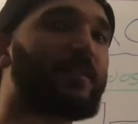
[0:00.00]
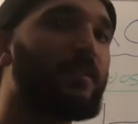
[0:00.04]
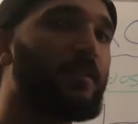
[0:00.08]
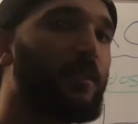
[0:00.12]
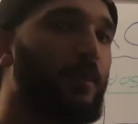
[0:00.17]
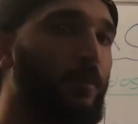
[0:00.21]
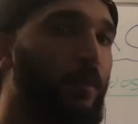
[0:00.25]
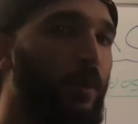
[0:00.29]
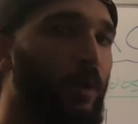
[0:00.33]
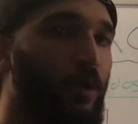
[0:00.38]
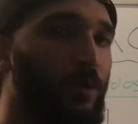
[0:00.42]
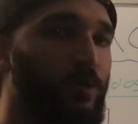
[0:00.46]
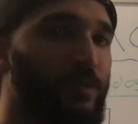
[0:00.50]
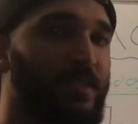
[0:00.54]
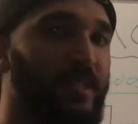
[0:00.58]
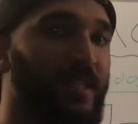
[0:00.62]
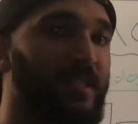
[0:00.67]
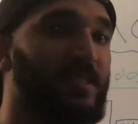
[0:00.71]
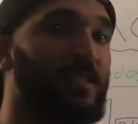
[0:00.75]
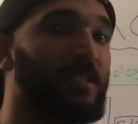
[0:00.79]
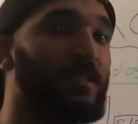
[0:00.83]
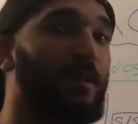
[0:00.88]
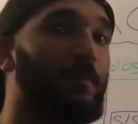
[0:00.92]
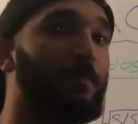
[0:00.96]
the most? Is
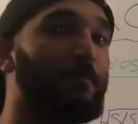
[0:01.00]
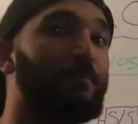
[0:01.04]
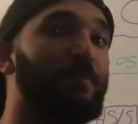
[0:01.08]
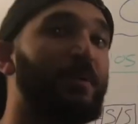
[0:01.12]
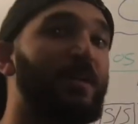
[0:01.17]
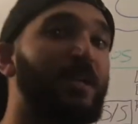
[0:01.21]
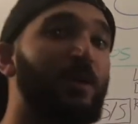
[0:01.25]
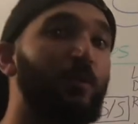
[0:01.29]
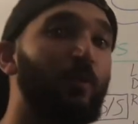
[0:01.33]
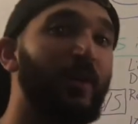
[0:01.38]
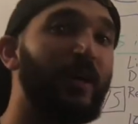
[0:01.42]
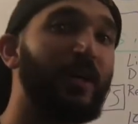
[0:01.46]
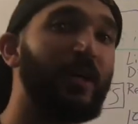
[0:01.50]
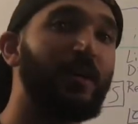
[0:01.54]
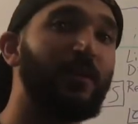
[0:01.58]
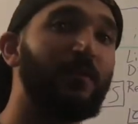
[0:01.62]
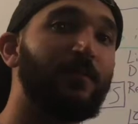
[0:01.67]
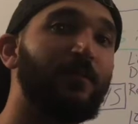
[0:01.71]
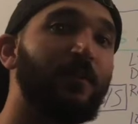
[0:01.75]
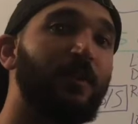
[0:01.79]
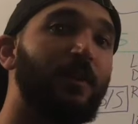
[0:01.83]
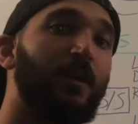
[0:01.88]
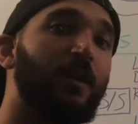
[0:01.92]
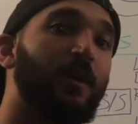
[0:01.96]
it the P wave,
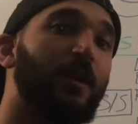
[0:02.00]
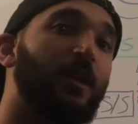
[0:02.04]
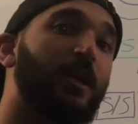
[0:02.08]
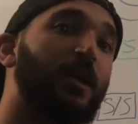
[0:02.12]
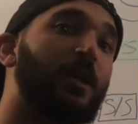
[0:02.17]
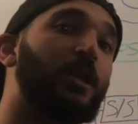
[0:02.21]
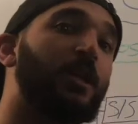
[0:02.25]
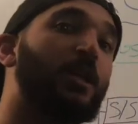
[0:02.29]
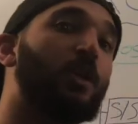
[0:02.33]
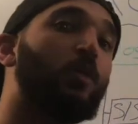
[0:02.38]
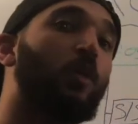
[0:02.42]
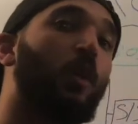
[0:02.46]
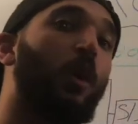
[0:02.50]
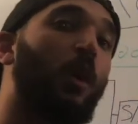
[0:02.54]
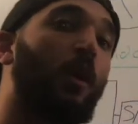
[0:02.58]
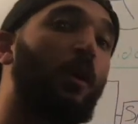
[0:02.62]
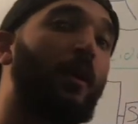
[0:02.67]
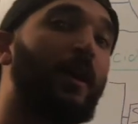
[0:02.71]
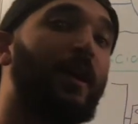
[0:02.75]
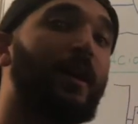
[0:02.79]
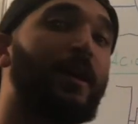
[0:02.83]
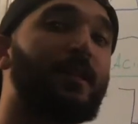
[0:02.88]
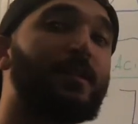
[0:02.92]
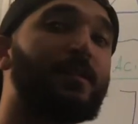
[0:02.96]

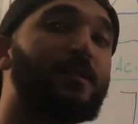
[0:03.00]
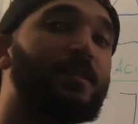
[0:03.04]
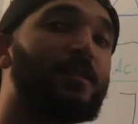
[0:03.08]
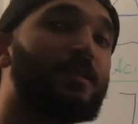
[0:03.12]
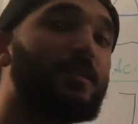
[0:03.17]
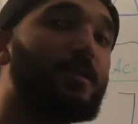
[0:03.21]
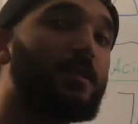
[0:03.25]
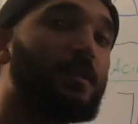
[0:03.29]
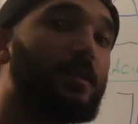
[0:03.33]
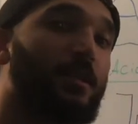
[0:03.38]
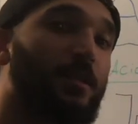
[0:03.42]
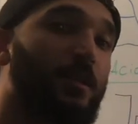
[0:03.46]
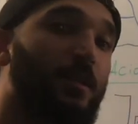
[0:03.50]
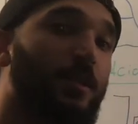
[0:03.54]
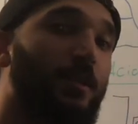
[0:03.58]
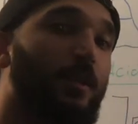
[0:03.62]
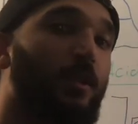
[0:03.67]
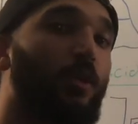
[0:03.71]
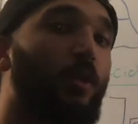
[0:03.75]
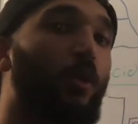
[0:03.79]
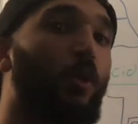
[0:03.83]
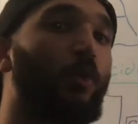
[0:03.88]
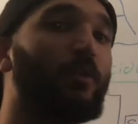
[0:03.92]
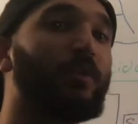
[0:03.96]
QRS,
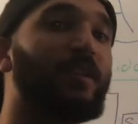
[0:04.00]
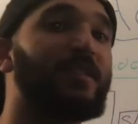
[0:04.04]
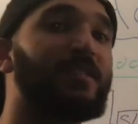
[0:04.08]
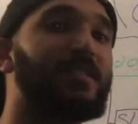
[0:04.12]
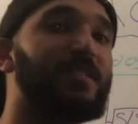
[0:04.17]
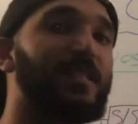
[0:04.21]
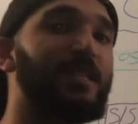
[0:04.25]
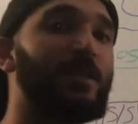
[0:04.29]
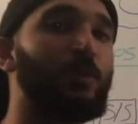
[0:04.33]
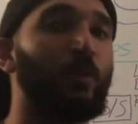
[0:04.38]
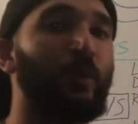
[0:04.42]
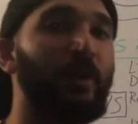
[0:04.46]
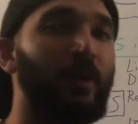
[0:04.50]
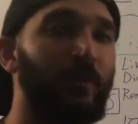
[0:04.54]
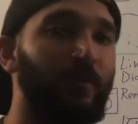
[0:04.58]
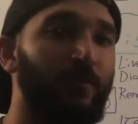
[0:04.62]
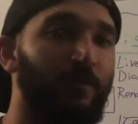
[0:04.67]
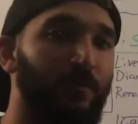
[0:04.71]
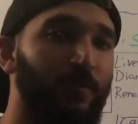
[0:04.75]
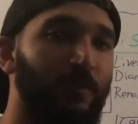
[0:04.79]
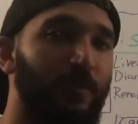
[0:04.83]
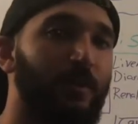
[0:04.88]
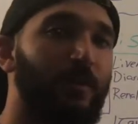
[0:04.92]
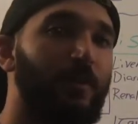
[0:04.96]
or the T wave?
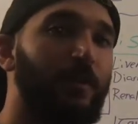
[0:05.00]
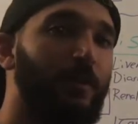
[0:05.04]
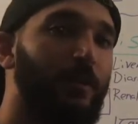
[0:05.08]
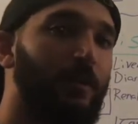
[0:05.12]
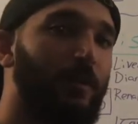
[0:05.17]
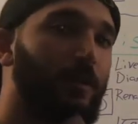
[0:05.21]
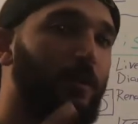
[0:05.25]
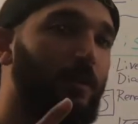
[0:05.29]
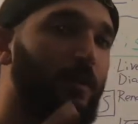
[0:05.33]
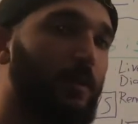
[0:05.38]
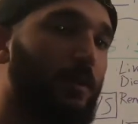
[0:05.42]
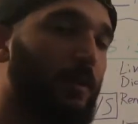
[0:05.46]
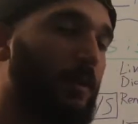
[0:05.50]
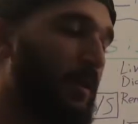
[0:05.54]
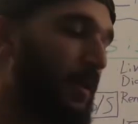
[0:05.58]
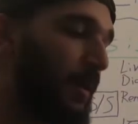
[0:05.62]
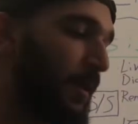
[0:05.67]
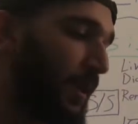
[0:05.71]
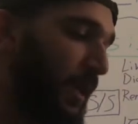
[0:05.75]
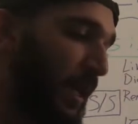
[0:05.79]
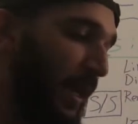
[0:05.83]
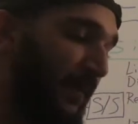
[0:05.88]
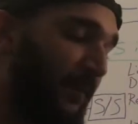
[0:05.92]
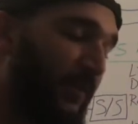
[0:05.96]

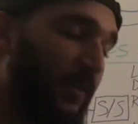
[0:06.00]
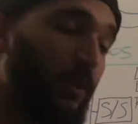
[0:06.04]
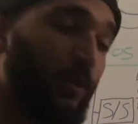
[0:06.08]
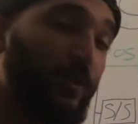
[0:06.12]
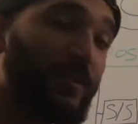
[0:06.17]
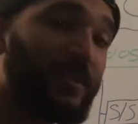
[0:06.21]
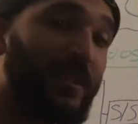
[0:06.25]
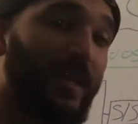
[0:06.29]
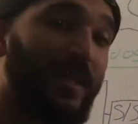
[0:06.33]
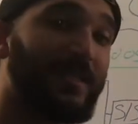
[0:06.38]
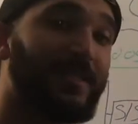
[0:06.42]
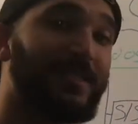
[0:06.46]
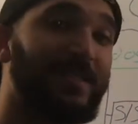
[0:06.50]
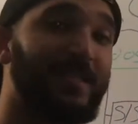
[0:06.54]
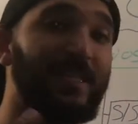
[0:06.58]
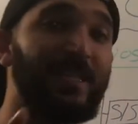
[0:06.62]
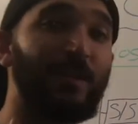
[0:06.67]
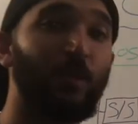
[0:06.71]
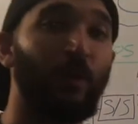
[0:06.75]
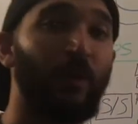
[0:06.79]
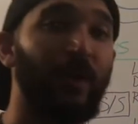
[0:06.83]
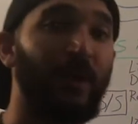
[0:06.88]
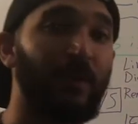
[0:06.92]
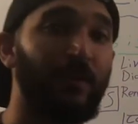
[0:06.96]
If you said T
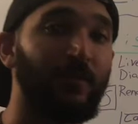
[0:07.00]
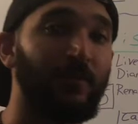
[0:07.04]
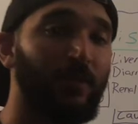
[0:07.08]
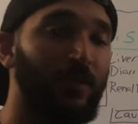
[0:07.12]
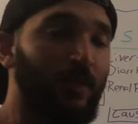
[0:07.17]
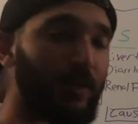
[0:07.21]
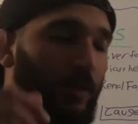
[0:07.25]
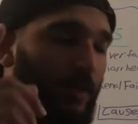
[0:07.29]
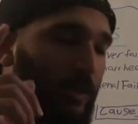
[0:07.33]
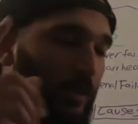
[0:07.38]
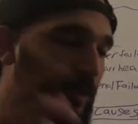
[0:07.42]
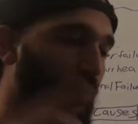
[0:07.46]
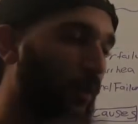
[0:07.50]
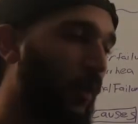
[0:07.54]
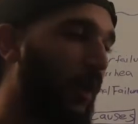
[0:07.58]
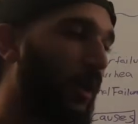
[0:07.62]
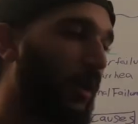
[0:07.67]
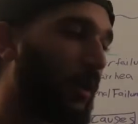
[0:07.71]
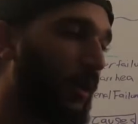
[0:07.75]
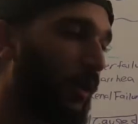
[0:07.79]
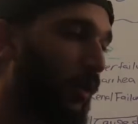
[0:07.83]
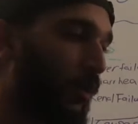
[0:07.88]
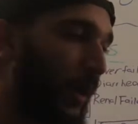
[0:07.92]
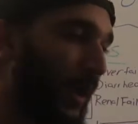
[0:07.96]
wave, you are
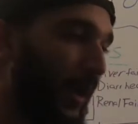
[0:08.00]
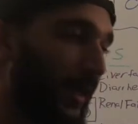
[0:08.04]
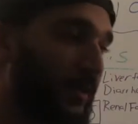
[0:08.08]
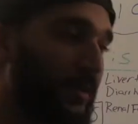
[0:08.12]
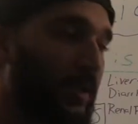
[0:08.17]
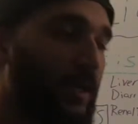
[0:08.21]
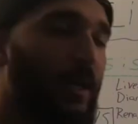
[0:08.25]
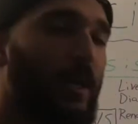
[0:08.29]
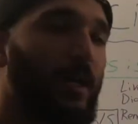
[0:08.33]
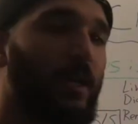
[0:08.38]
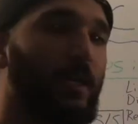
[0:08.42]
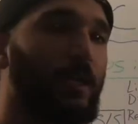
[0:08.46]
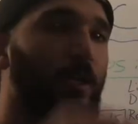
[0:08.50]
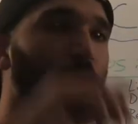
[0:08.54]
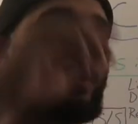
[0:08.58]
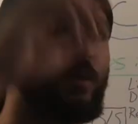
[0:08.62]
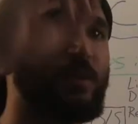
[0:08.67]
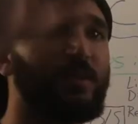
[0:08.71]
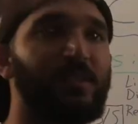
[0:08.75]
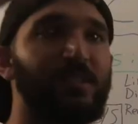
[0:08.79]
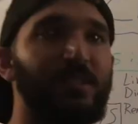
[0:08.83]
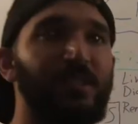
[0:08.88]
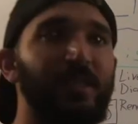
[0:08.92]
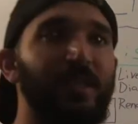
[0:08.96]
correct. You will
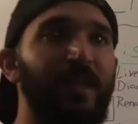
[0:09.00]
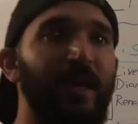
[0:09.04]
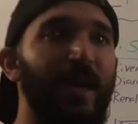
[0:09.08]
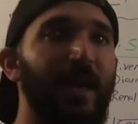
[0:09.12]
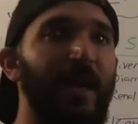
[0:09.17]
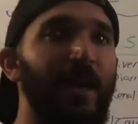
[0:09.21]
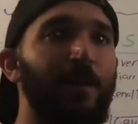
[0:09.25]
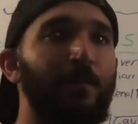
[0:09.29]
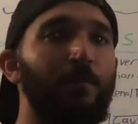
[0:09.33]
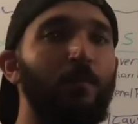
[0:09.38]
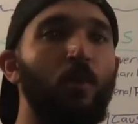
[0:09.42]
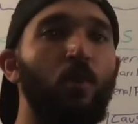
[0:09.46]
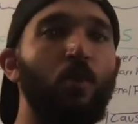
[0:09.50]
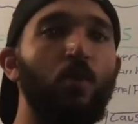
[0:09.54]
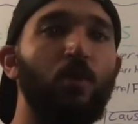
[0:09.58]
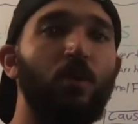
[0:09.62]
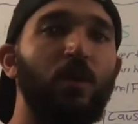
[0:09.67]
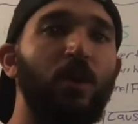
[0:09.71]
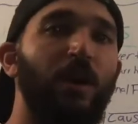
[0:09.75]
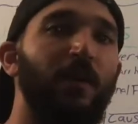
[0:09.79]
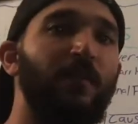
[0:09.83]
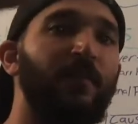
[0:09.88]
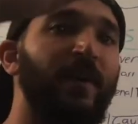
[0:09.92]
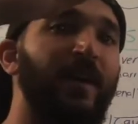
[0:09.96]
see more
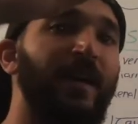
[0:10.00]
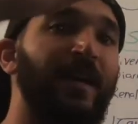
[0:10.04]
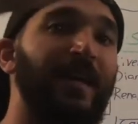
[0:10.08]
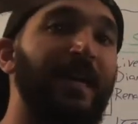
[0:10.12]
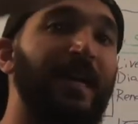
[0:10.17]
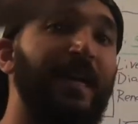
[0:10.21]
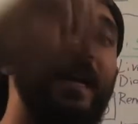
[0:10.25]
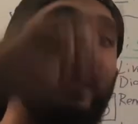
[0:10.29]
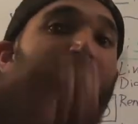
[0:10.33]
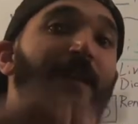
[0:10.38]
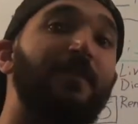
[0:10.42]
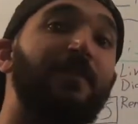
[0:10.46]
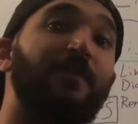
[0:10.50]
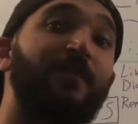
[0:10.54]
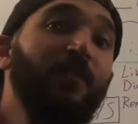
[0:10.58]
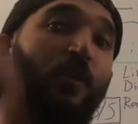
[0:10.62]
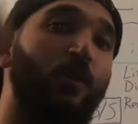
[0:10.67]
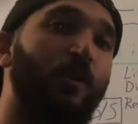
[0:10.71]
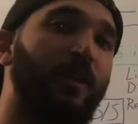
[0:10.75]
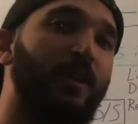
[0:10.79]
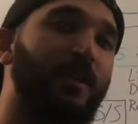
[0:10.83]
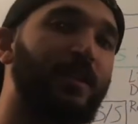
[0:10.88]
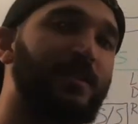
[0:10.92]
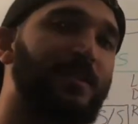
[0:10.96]
of an
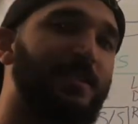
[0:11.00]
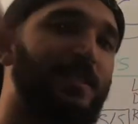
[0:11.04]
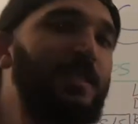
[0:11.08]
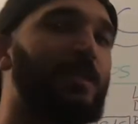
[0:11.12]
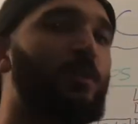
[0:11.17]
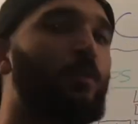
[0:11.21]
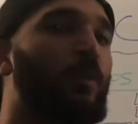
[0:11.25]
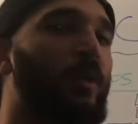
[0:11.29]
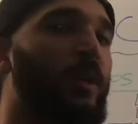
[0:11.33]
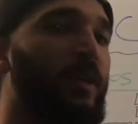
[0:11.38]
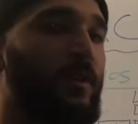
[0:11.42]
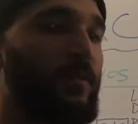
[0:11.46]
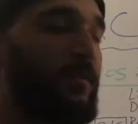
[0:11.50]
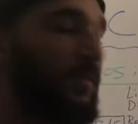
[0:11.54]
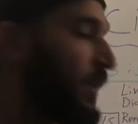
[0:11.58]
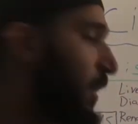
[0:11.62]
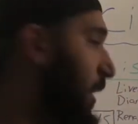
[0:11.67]
inverted T wave